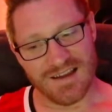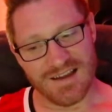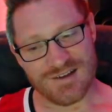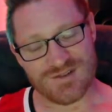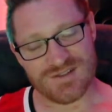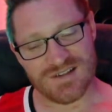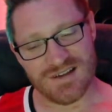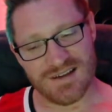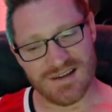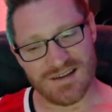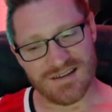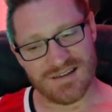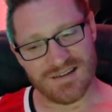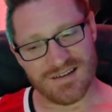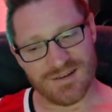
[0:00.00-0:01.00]
I was
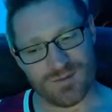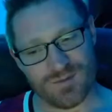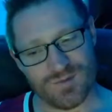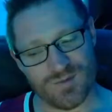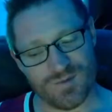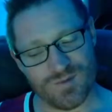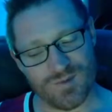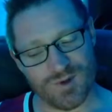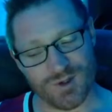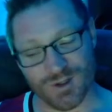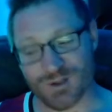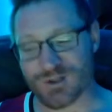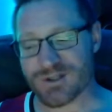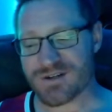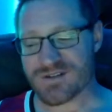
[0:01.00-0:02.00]

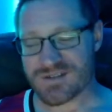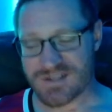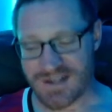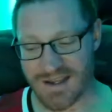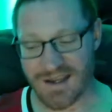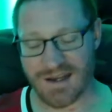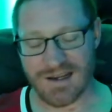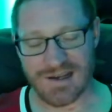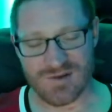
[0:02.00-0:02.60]
earlier today.